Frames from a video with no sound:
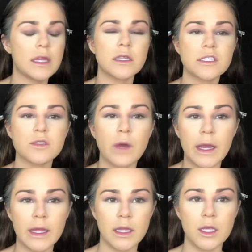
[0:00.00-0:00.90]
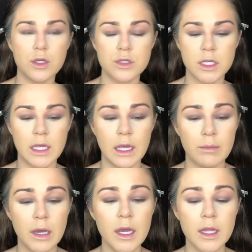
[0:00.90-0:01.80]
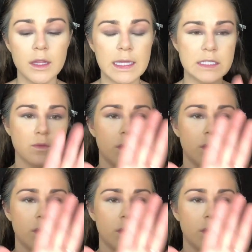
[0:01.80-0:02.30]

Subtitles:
and this is why I think you should keep this